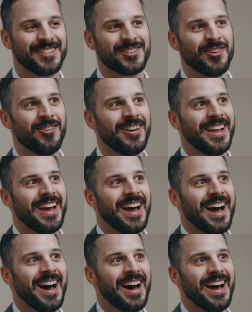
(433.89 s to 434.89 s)
and so
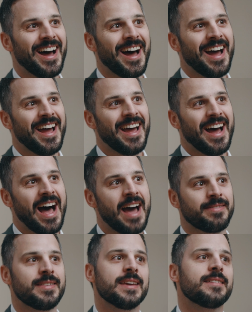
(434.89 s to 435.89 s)
uh, I
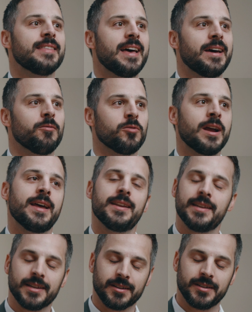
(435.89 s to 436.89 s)
think that we're headed
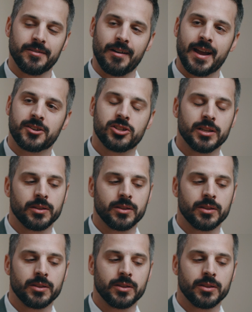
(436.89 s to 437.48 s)
in a good direction.